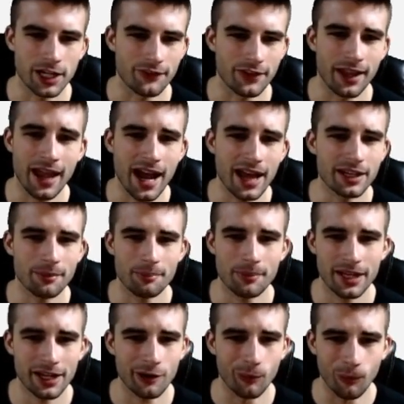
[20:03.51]
If you had to
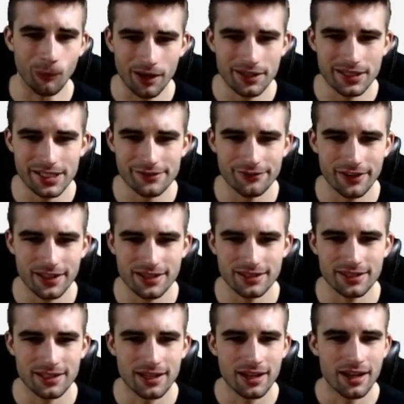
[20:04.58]
pick one defense,